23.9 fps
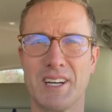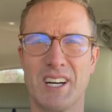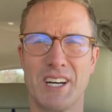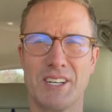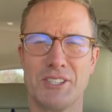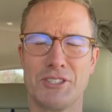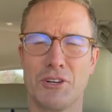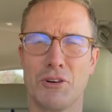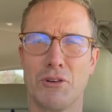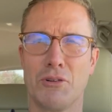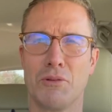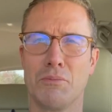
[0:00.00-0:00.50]
I
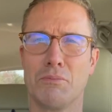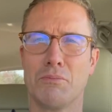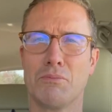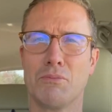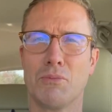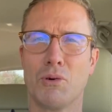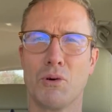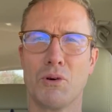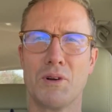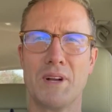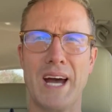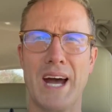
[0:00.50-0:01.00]
journal
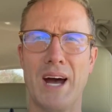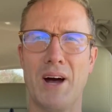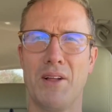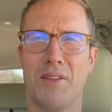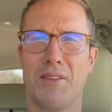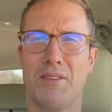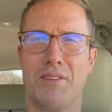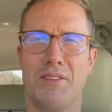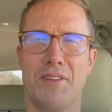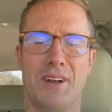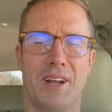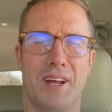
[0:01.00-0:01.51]
more now
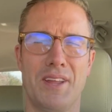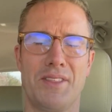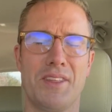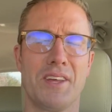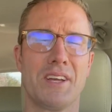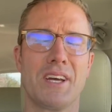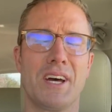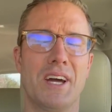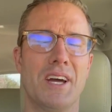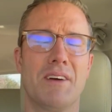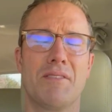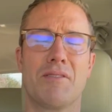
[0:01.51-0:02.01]
than I
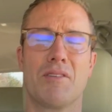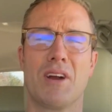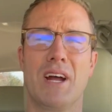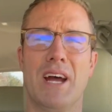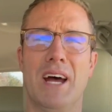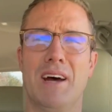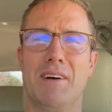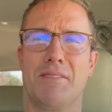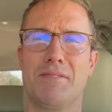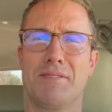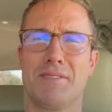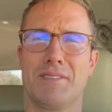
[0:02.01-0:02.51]
think I ever
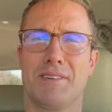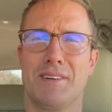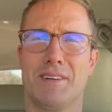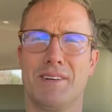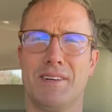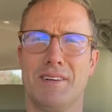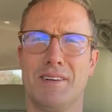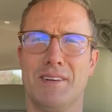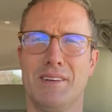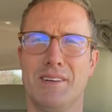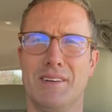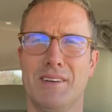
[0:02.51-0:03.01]
have.
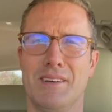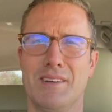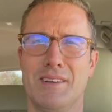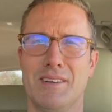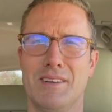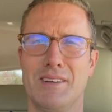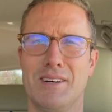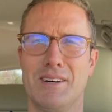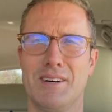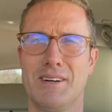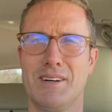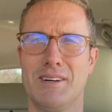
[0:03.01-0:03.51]

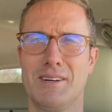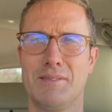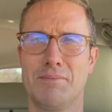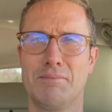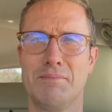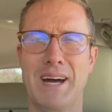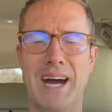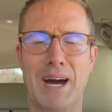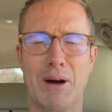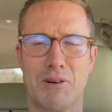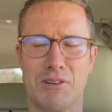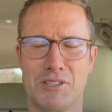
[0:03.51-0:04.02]

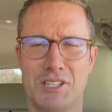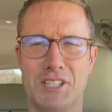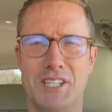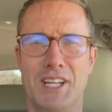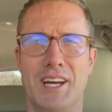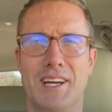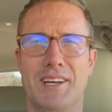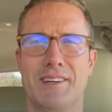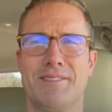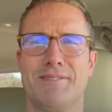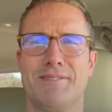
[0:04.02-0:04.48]
Hours a day.